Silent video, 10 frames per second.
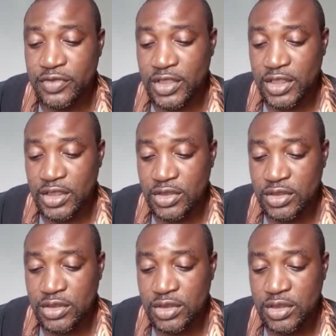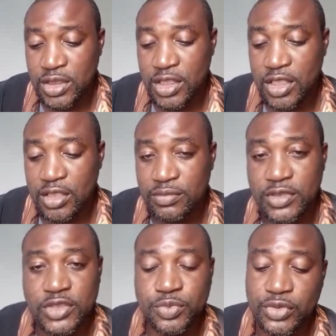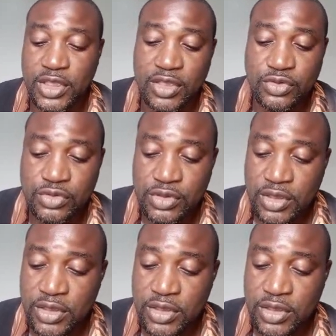released its program